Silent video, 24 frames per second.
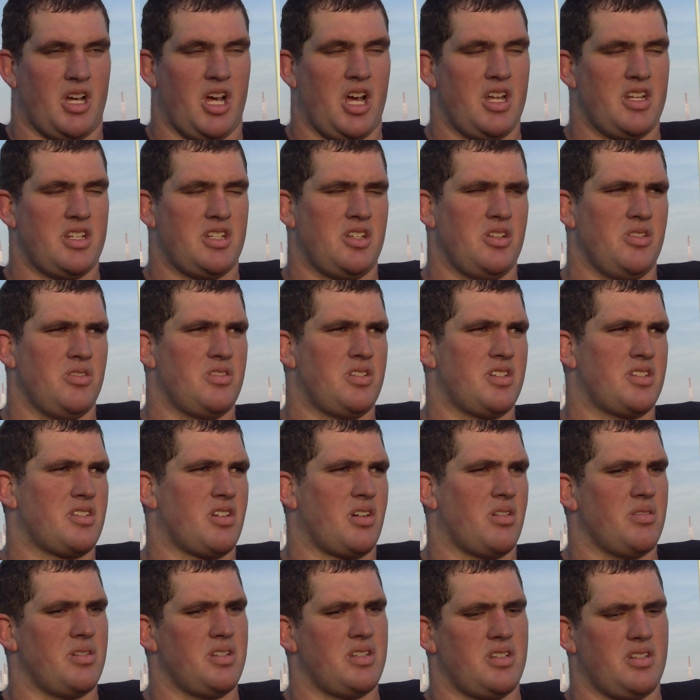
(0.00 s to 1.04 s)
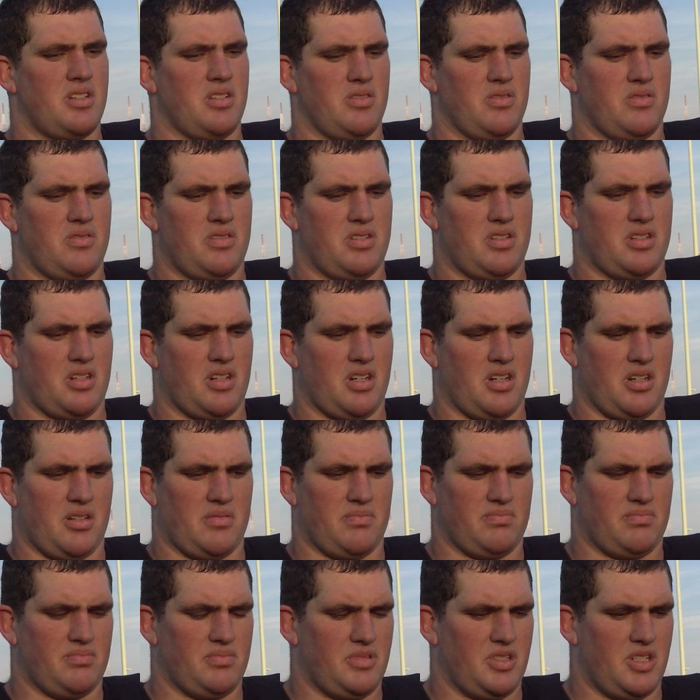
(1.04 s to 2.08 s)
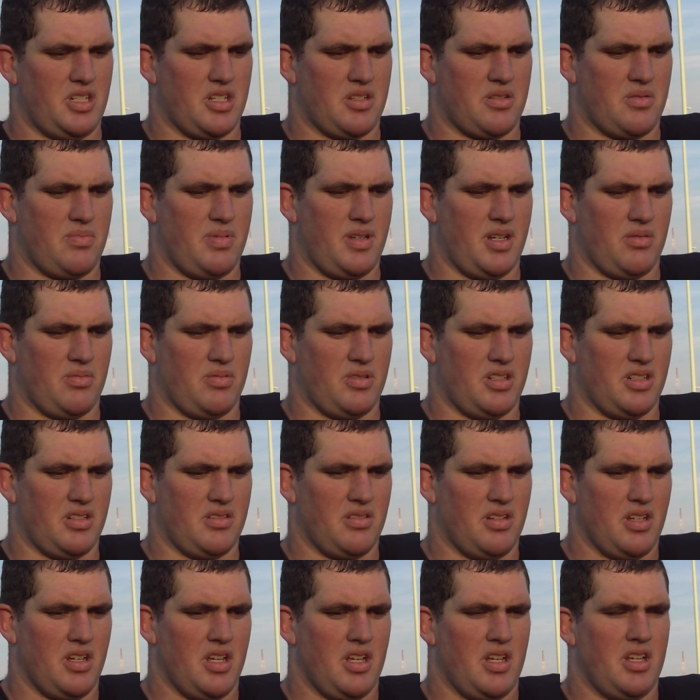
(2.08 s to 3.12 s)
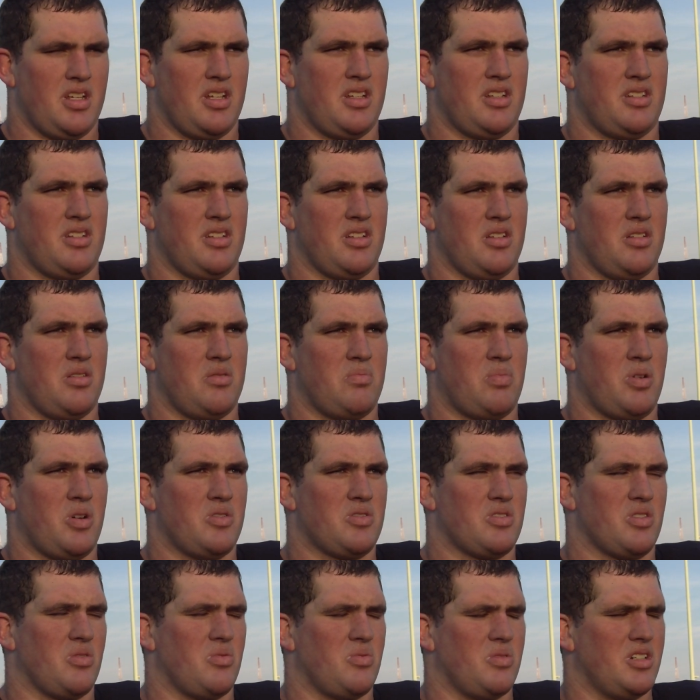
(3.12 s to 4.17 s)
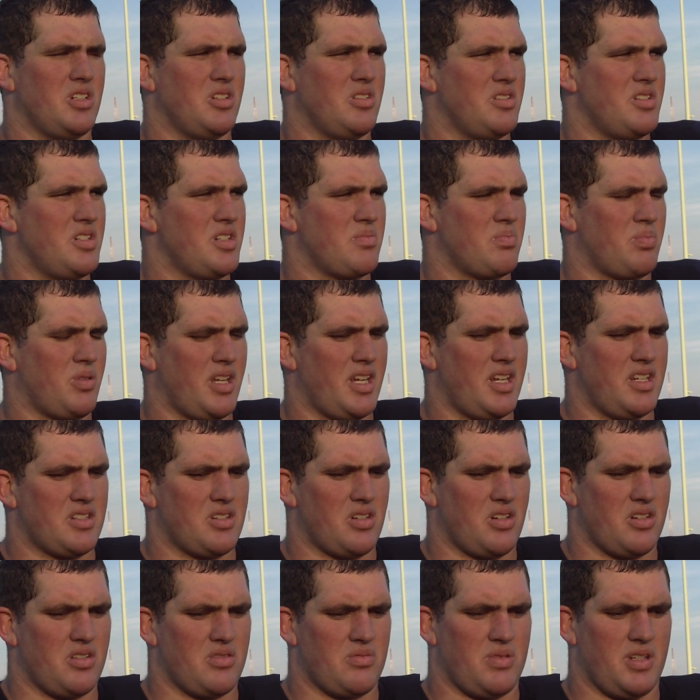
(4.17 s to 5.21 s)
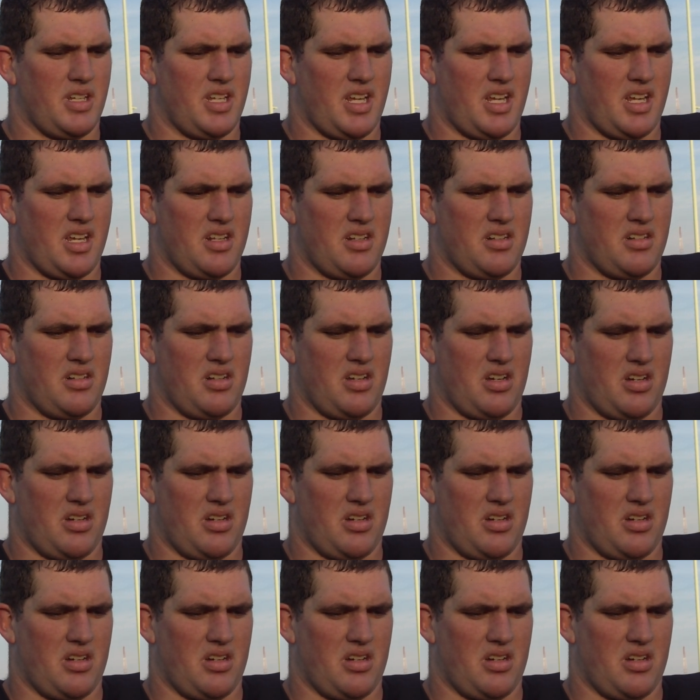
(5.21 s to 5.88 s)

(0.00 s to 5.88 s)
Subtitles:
It's huge. It's always huge just to be able to impose our will and just play as hard as we can.